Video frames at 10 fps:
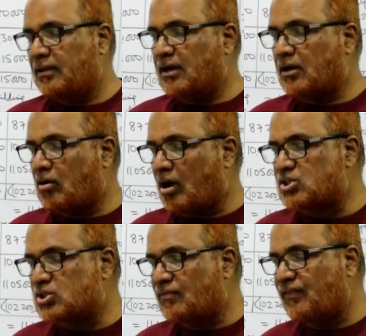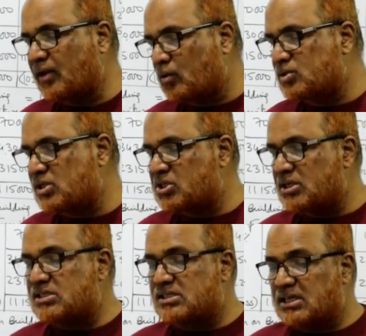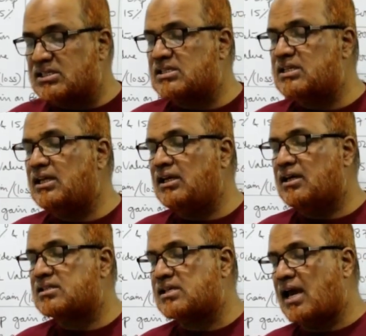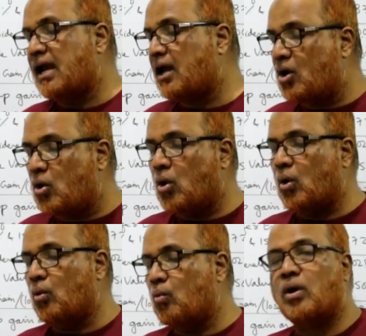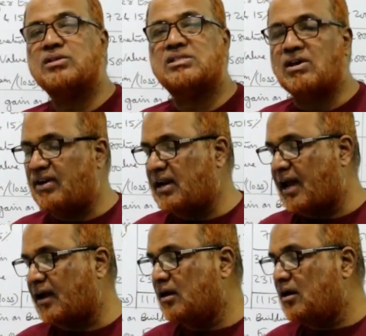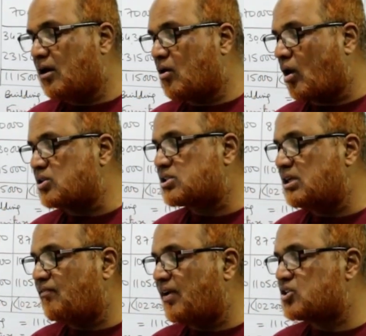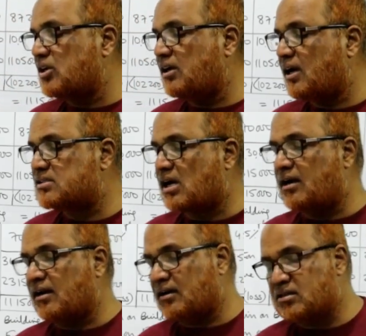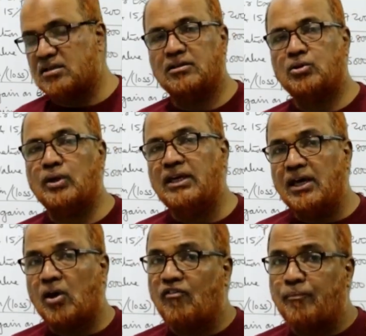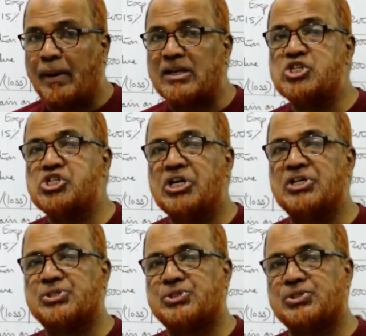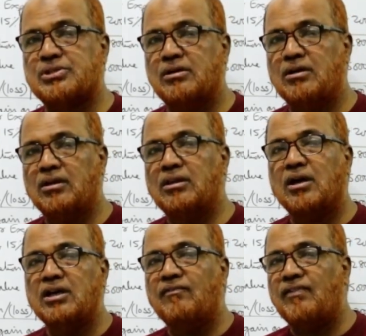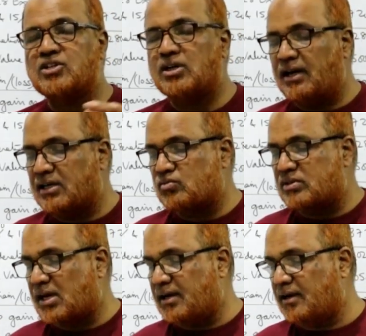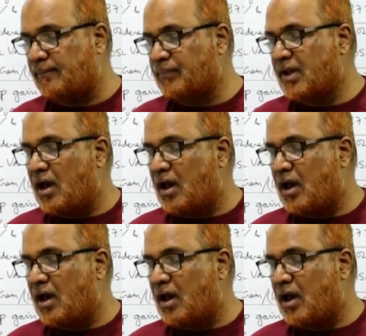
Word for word: The cost of acquisition 16 years ago was 7 lakh cost inflation index 100 so year of purchase the inflation index was 100